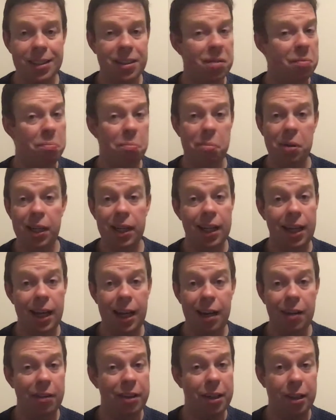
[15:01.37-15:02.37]
is a big
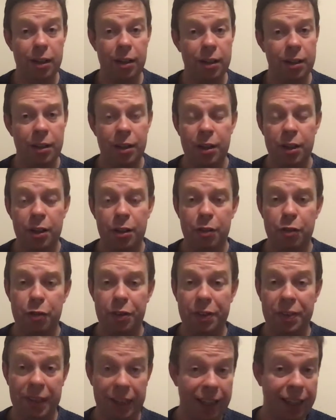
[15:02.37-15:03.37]
area for
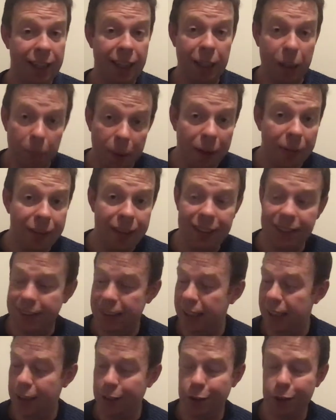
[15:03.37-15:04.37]
thinking about these
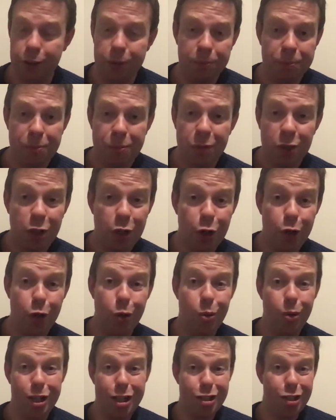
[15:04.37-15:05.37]
things.
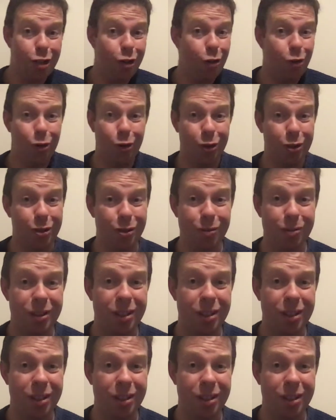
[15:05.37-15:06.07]
Who is Lord?